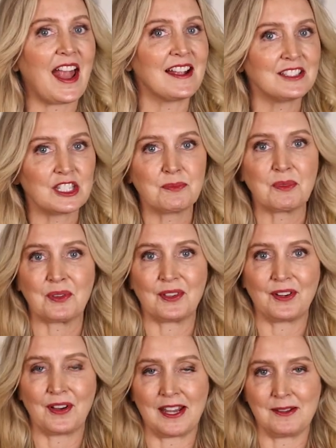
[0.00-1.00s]
and
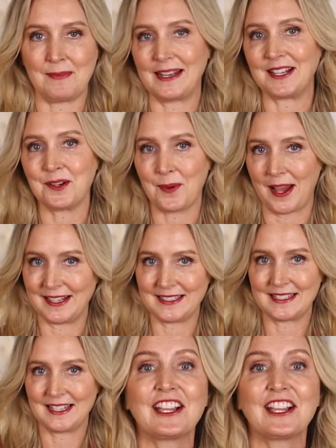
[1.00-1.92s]
smoother in many ways.